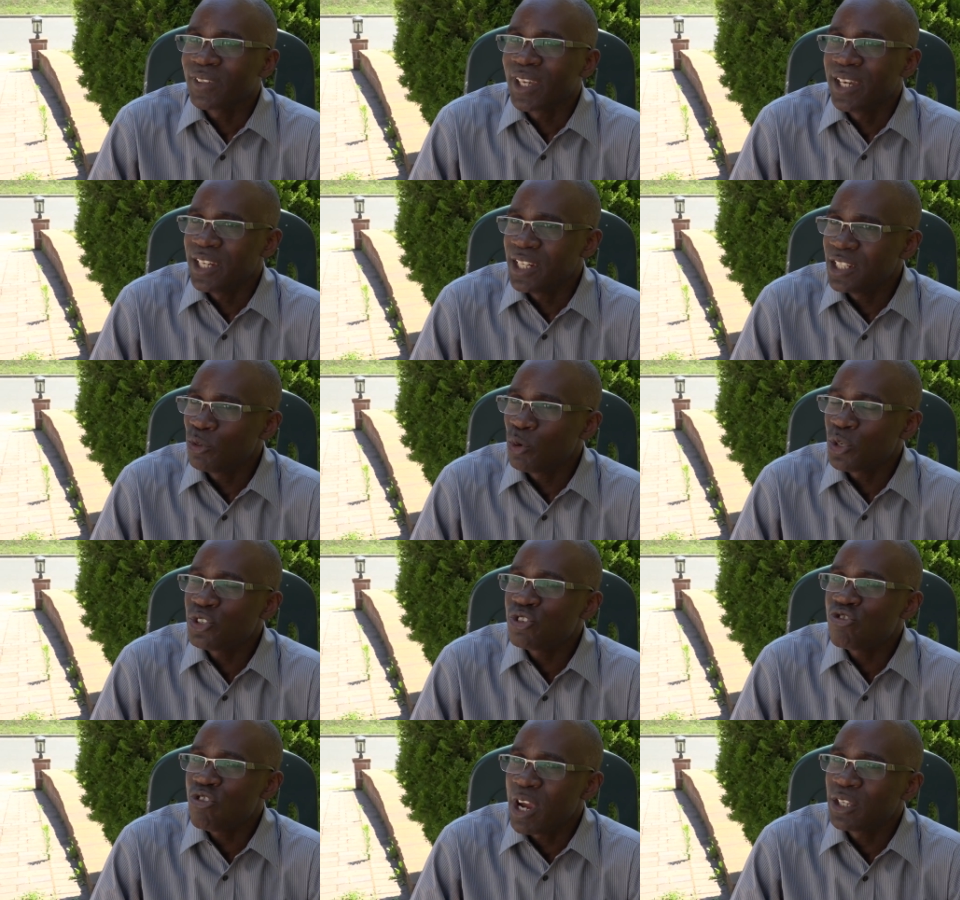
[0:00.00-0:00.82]
And then he
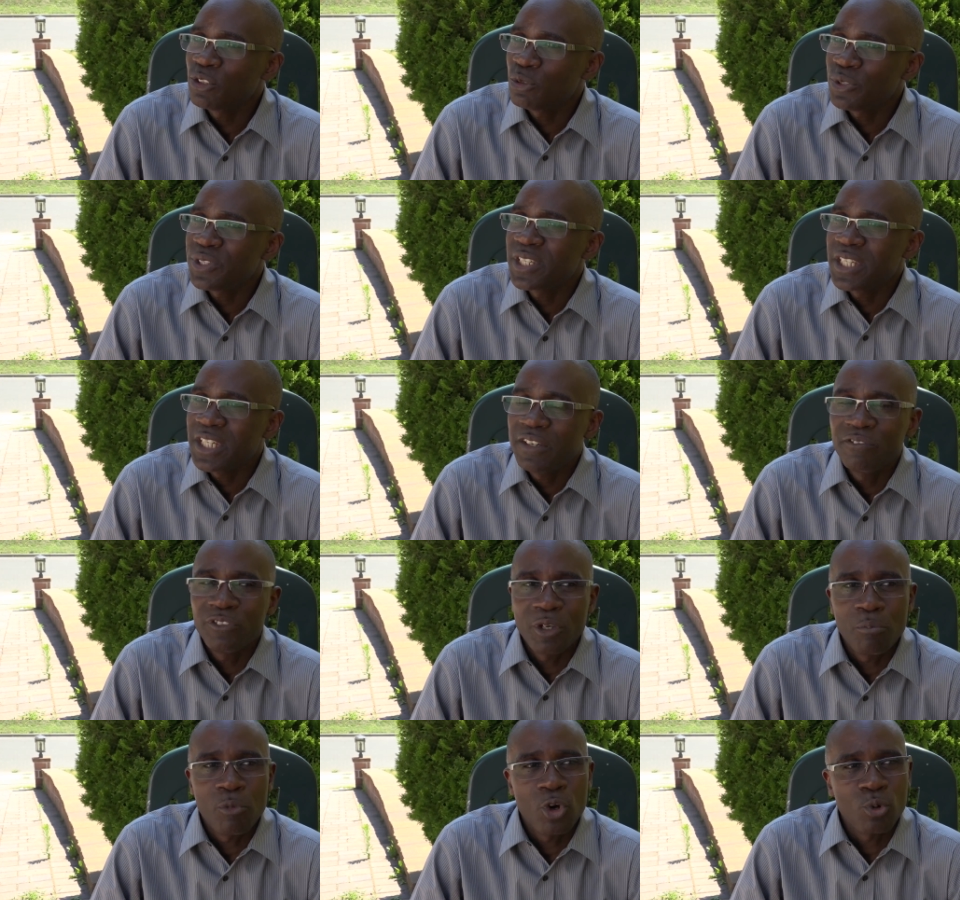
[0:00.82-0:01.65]
was trying to see
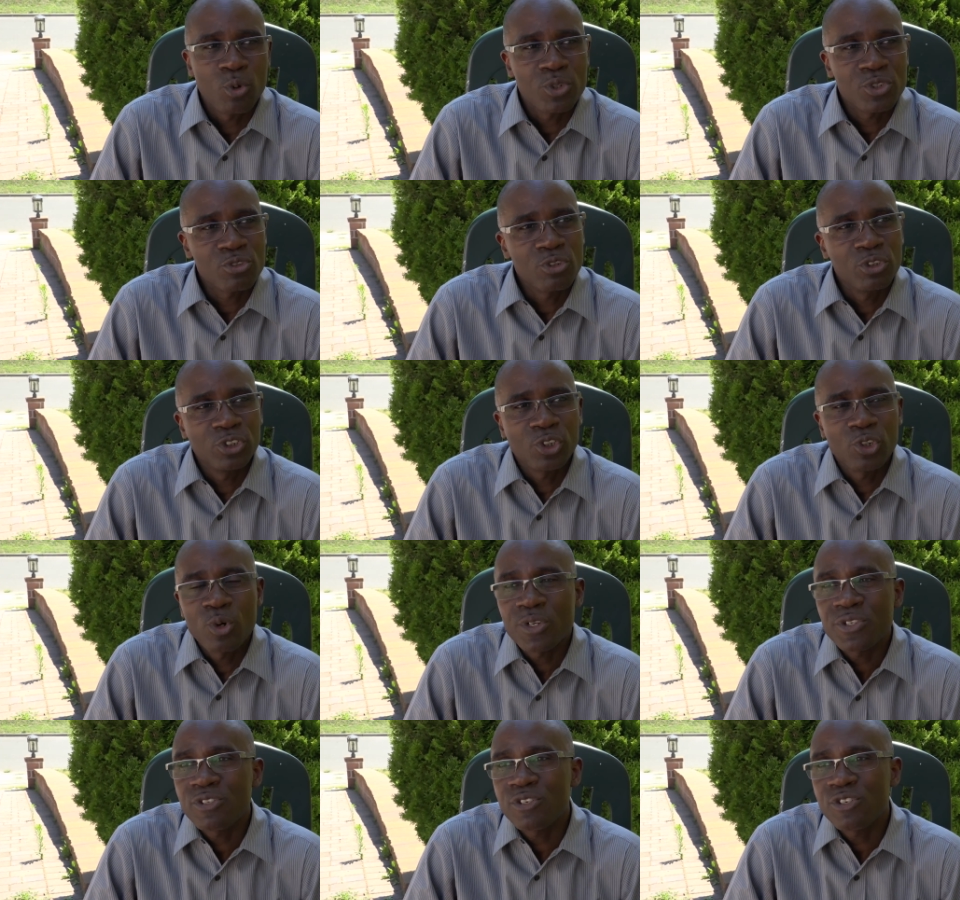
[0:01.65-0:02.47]
if the boy was going to
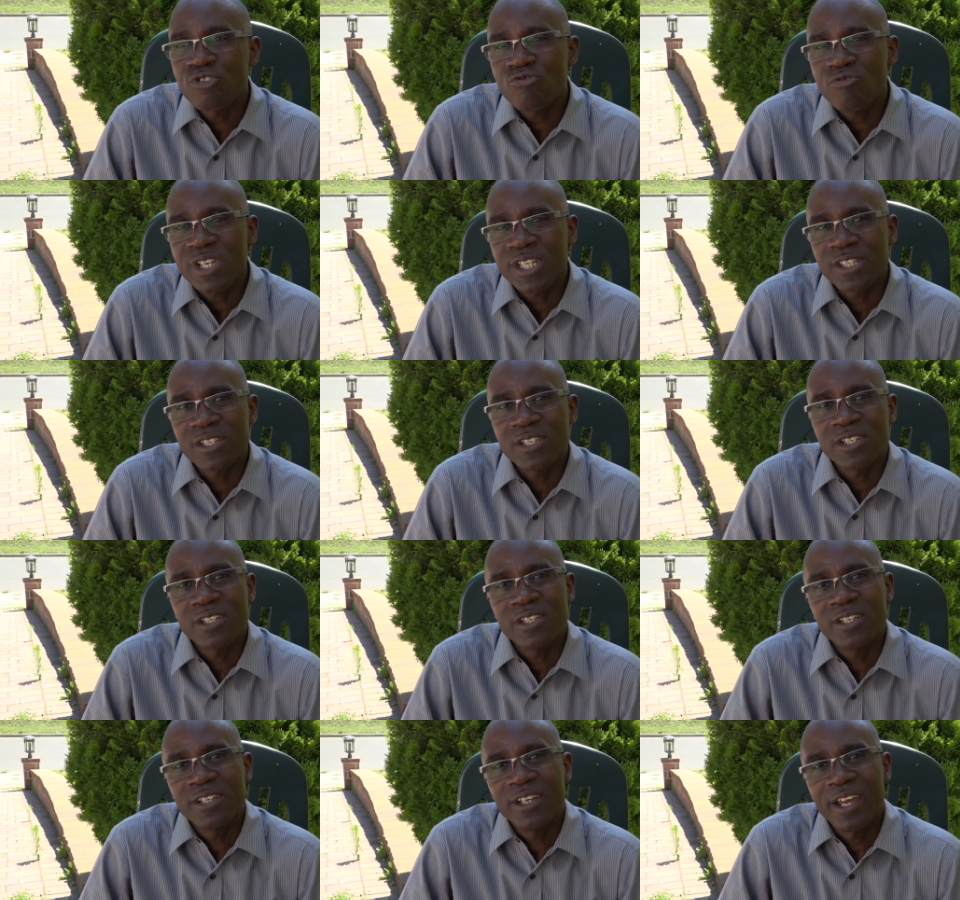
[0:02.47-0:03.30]
cross the street.
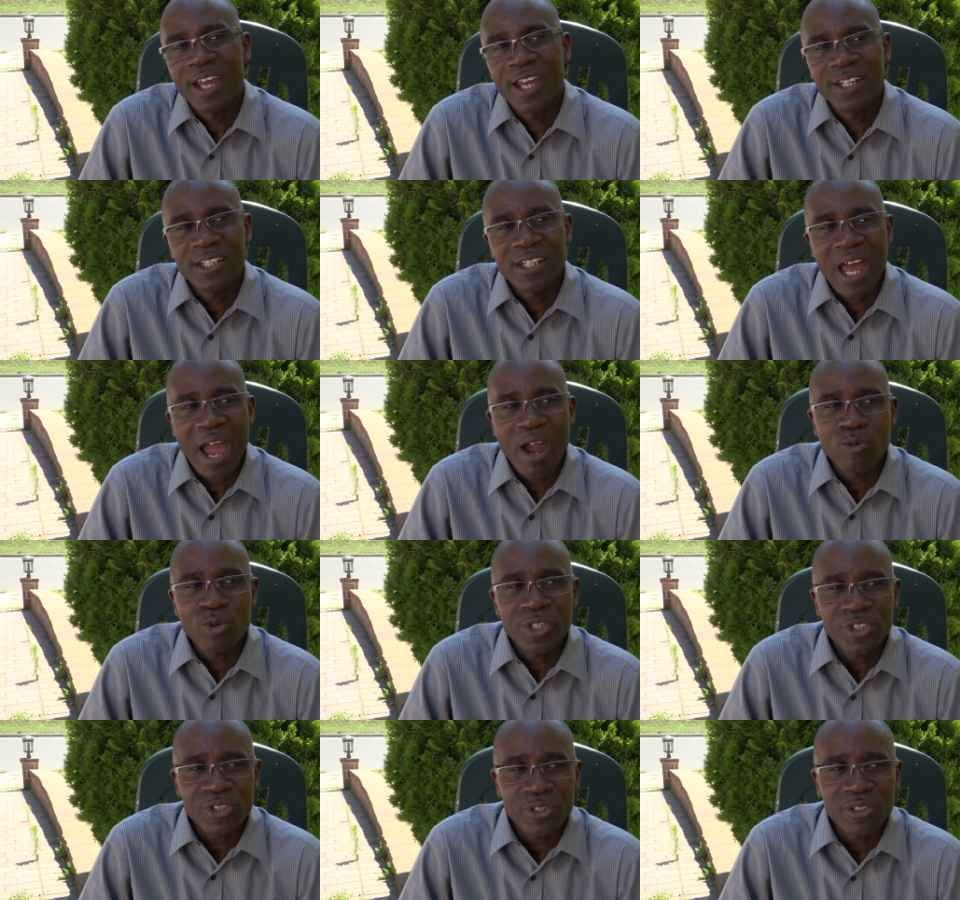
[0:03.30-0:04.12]
And then I
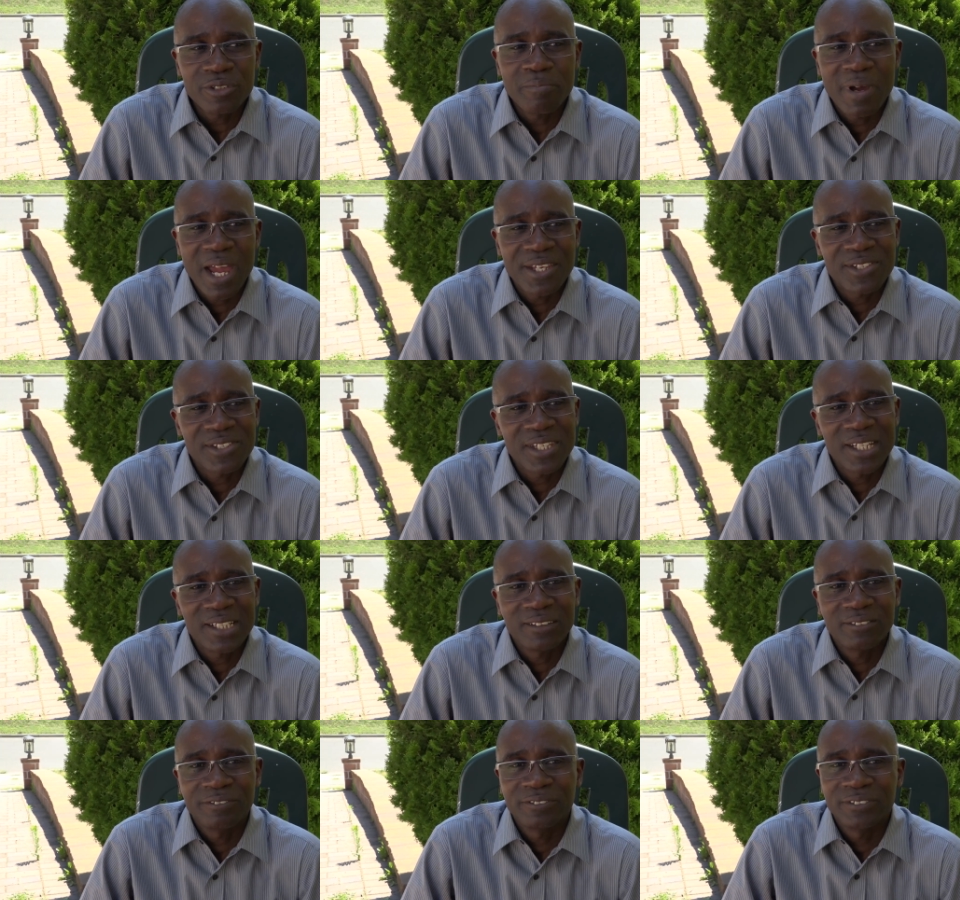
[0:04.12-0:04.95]
wondered
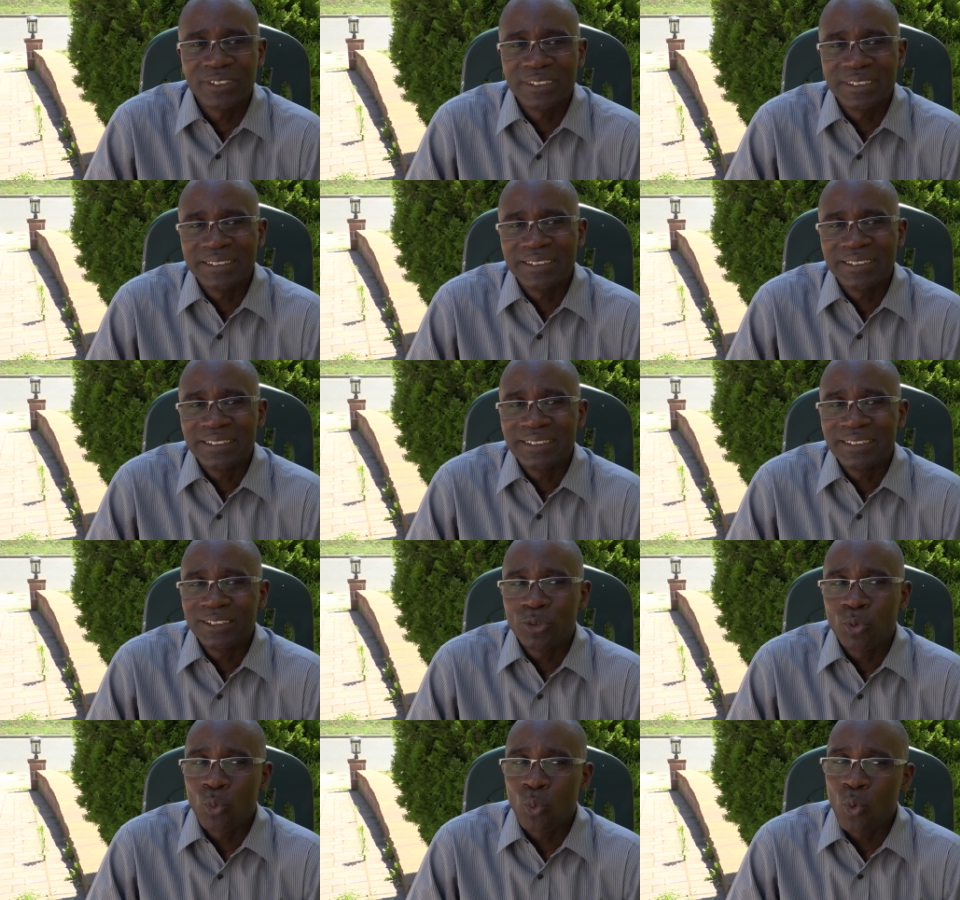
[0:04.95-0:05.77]
myself,
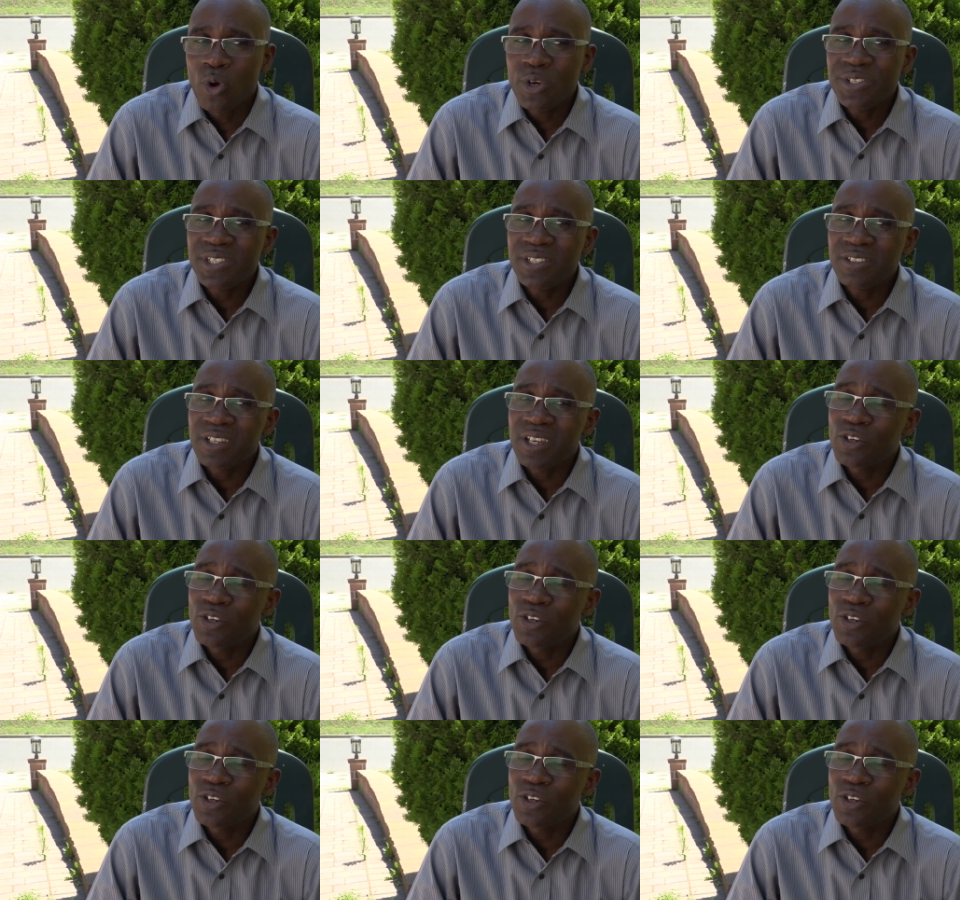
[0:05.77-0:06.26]
was it